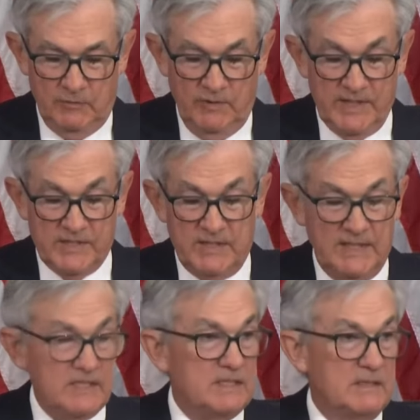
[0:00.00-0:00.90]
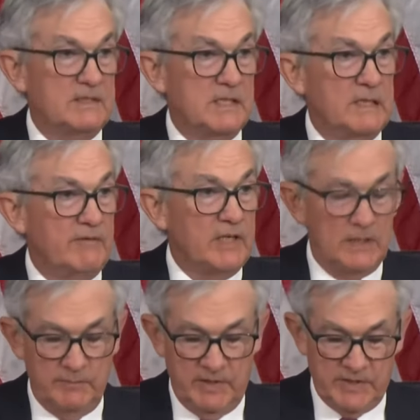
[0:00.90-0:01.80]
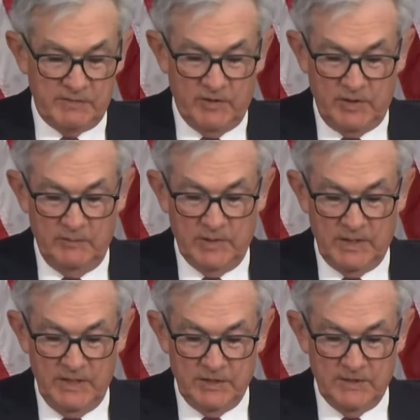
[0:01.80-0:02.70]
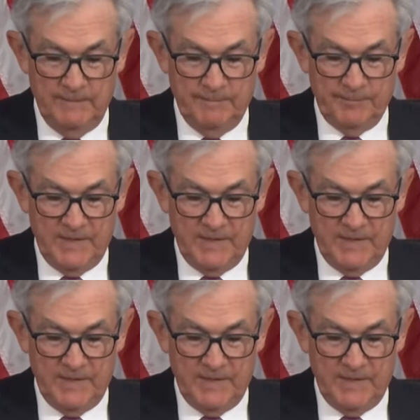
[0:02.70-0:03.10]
rates, and that's significantly because of our communication.